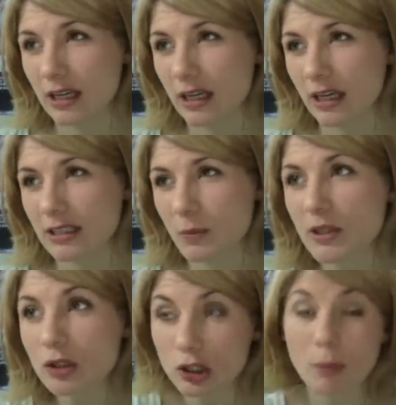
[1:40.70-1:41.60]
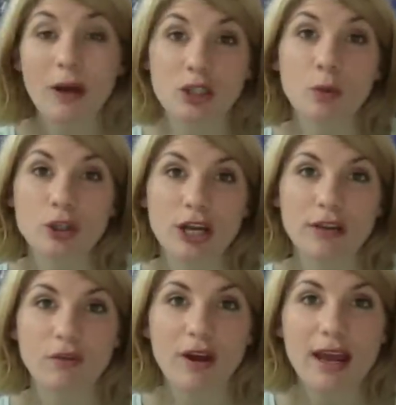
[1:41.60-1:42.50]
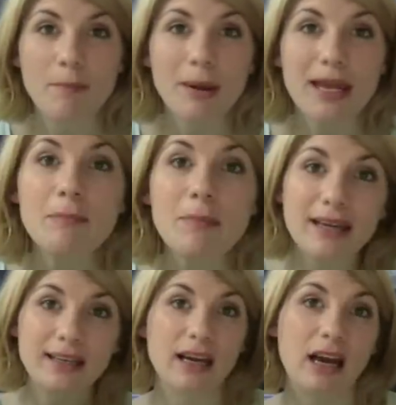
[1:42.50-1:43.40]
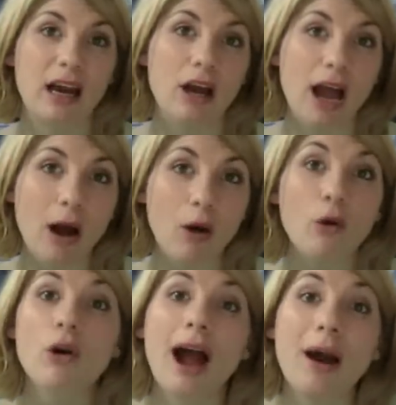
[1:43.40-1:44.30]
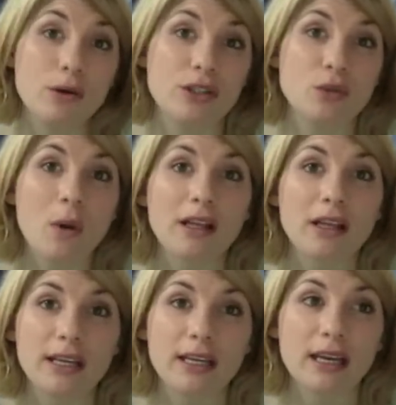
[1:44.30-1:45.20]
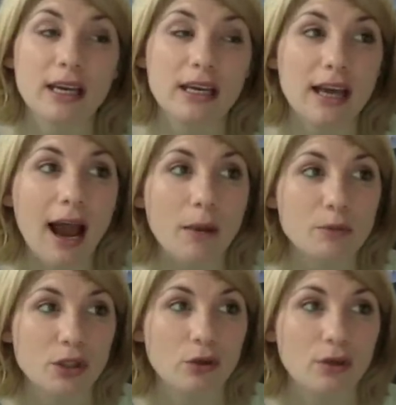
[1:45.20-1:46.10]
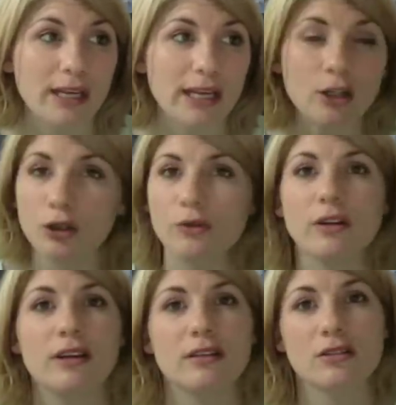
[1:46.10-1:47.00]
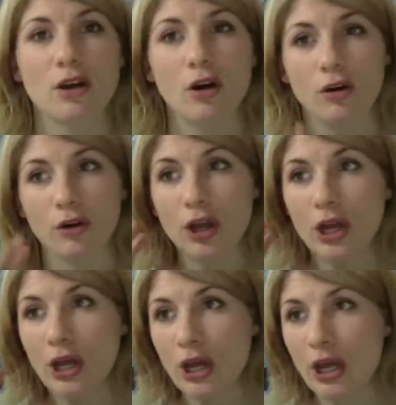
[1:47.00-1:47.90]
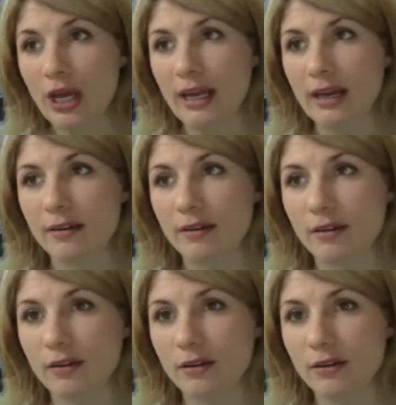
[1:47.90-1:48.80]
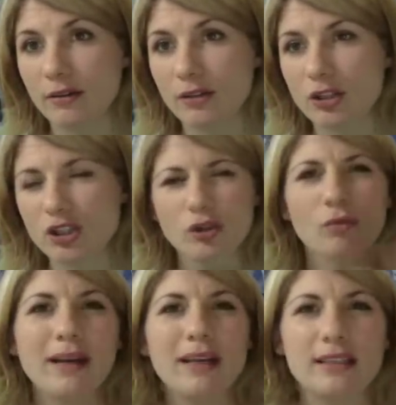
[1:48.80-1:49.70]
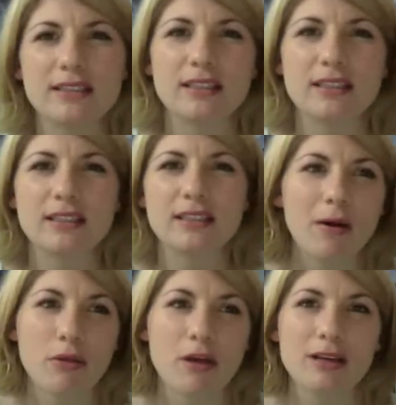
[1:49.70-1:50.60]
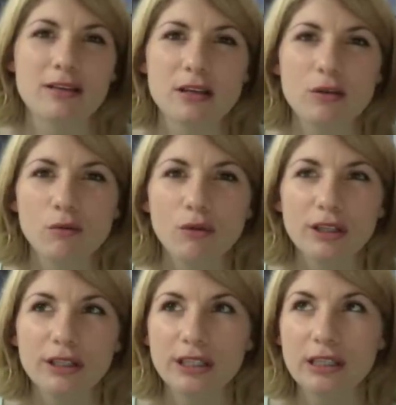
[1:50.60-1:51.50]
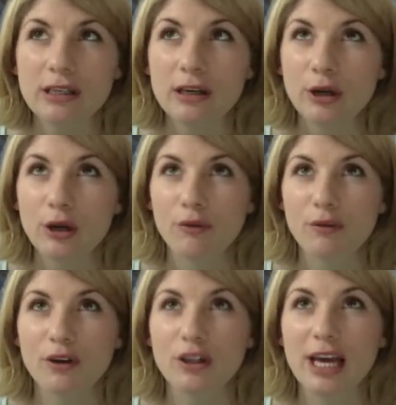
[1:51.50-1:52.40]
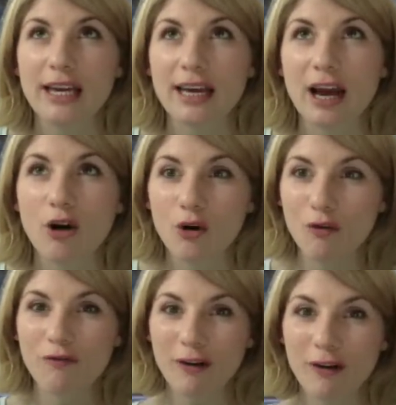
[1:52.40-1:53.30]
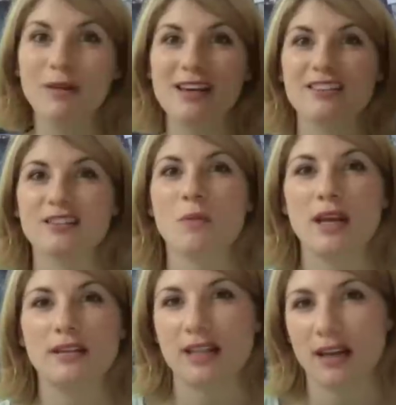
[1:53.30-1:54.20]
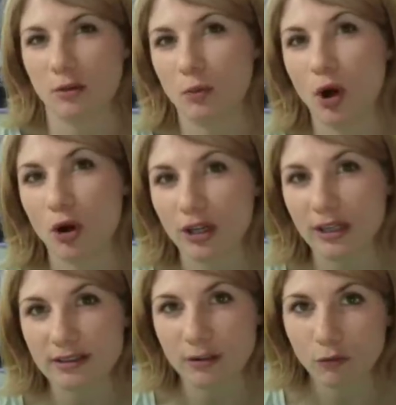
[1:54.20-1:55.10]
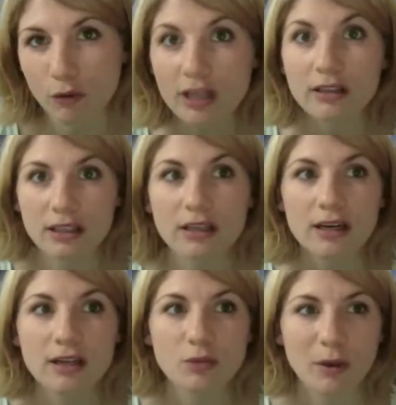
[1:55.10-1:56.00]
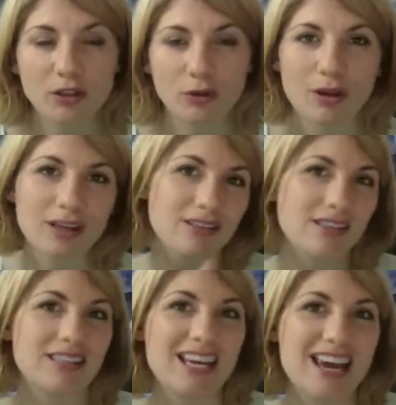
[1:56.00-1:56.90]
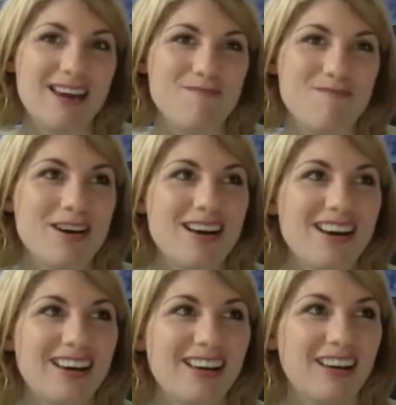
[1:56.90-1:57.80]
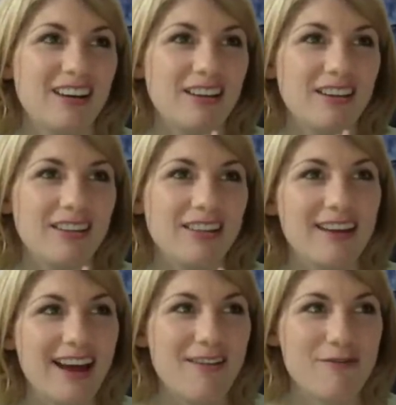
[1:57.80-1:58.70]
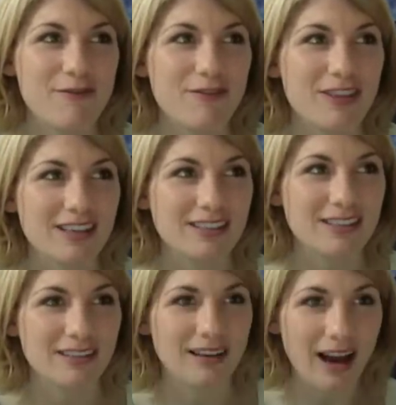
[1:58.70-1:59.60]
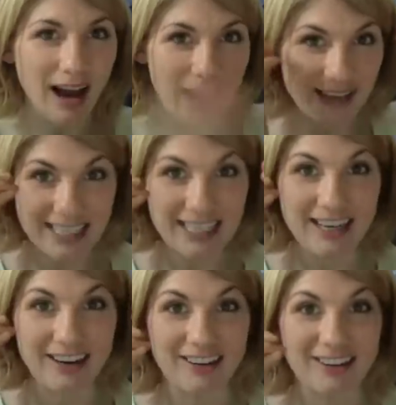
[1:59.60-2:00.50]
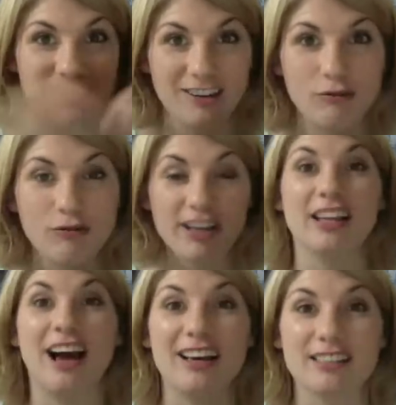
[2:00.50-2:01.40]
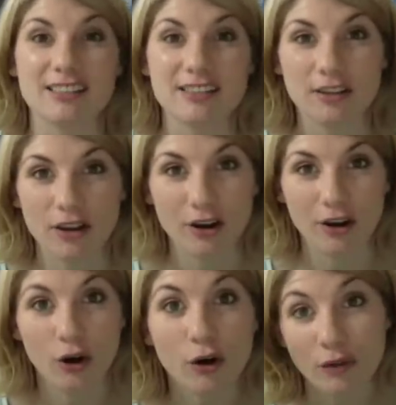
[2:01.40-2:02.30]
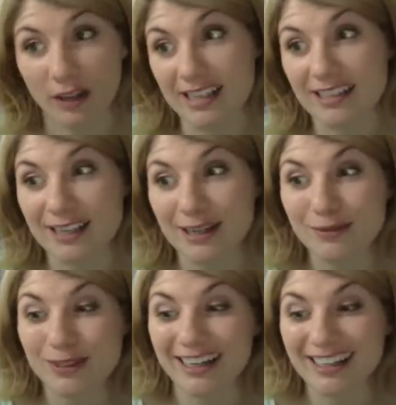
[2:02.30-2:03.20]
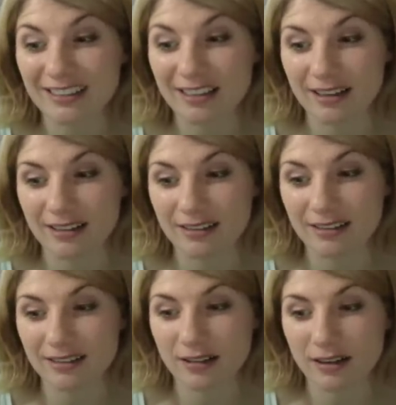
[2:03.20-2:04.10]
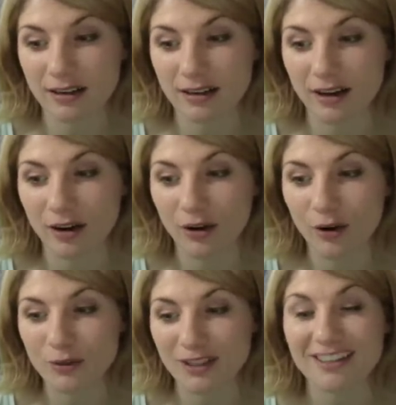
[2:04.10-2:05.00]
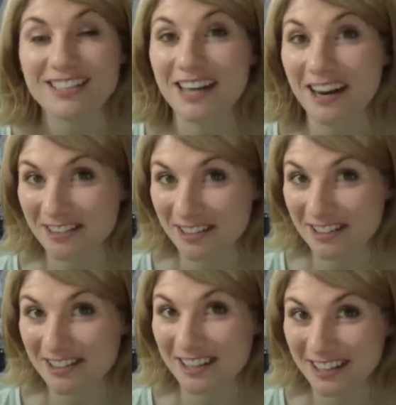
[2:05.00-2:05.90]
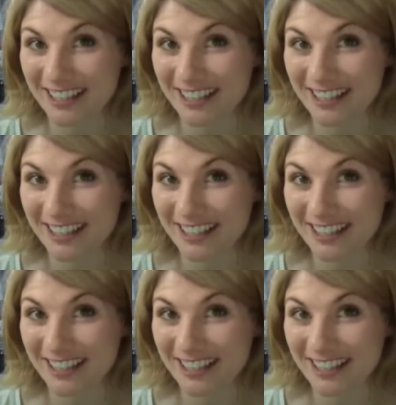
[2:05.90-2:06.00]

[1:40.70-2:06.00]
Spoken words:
it's been such a passion project for him, but he made it ours as well, and he absolutely included us in so many decisions about things that you really feel like a whole family has made Attack the Block, and it's a really special thing to see him then have this idea realised, and that hopefully he seems like it's up to the standards that